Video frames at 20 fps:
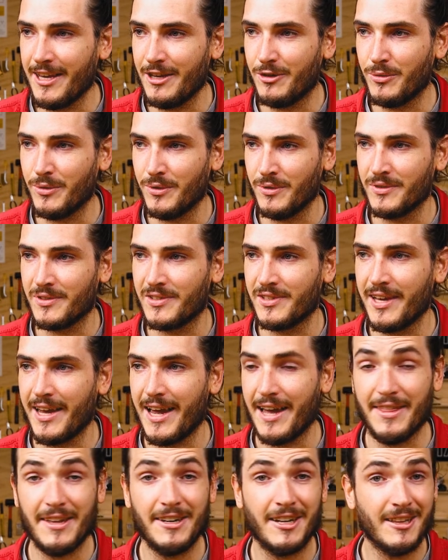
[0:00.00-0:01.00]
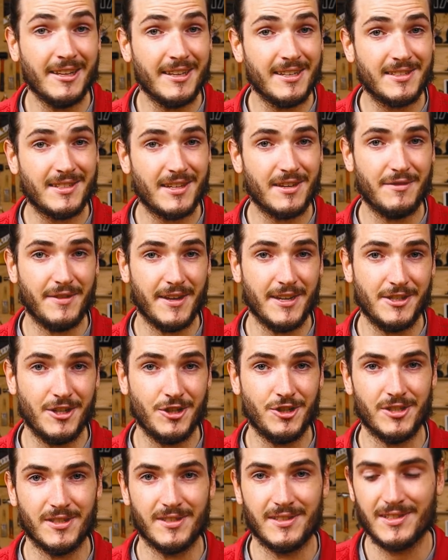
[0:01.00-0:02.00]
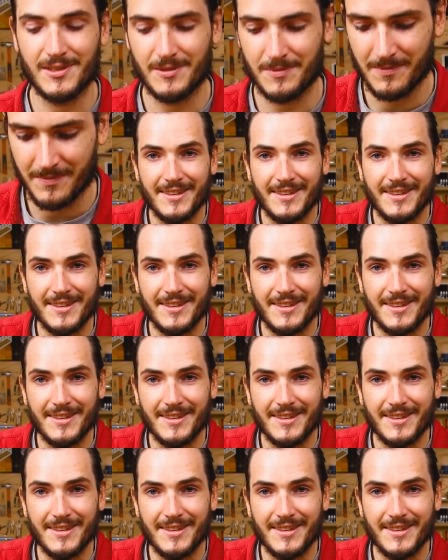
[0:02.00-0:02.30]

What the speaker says: equals, and then a list of integers.